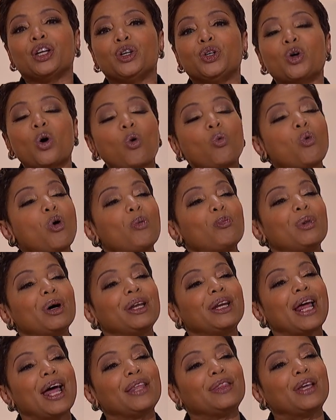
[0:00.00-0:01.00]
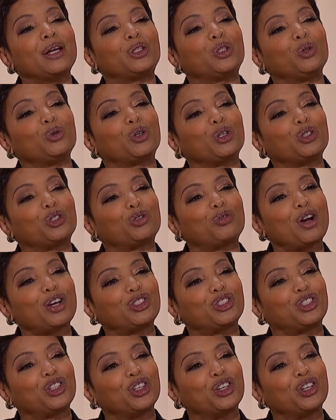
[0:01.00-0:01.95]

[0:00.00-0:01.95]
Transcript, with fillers: your woman and that you can trust